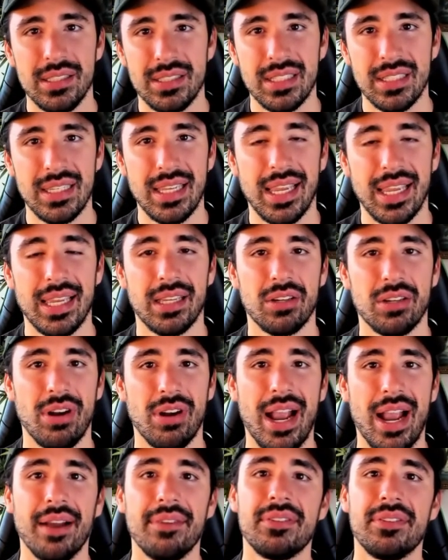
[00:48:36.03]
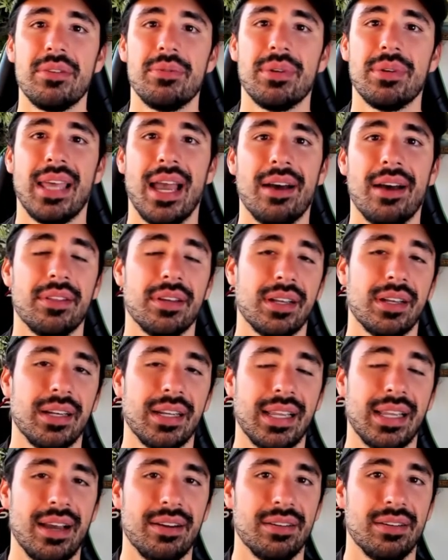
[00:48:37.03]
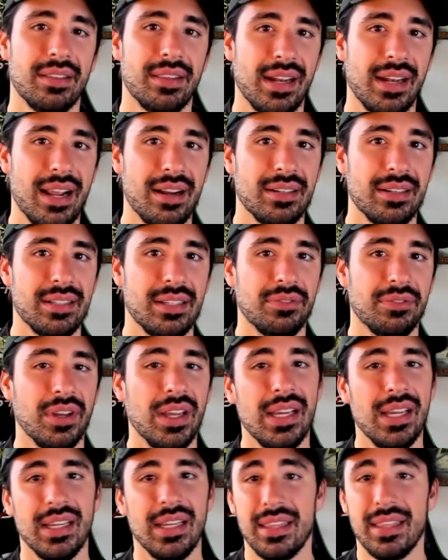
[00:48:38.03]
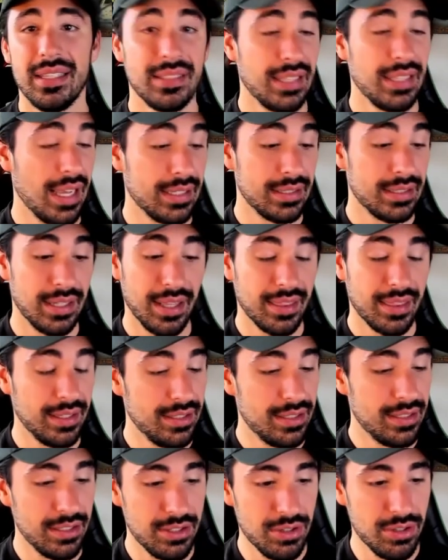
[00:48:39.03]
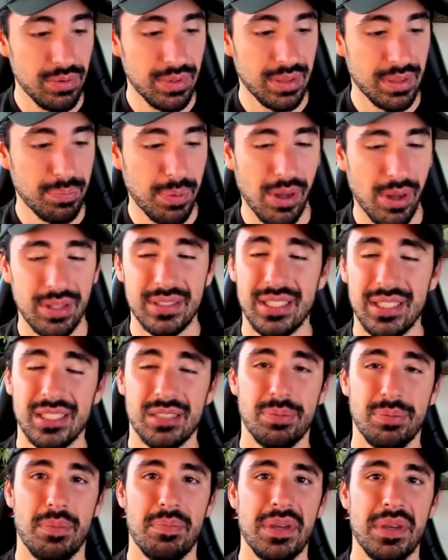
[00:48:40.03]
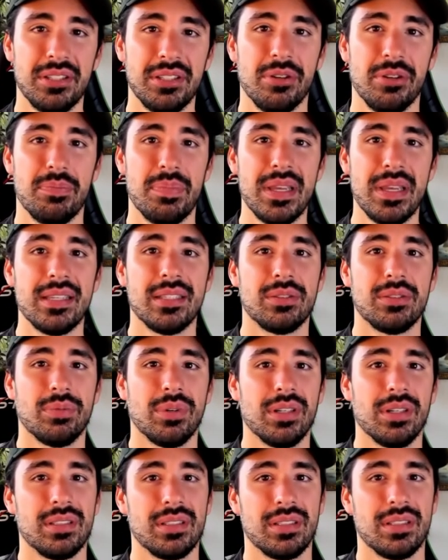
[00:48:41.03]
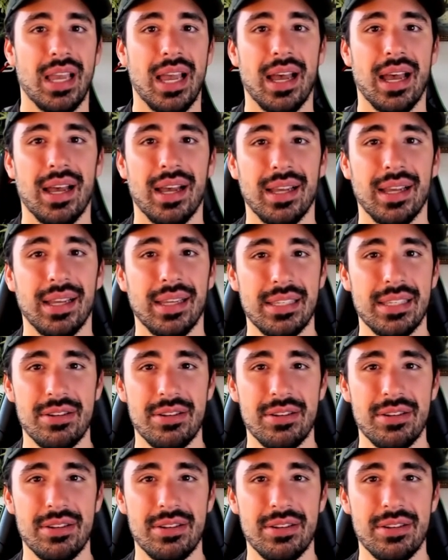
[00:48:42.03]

to get crafty with how they're going to counter the narrative this has nothing to do with politics but mr beast was uh,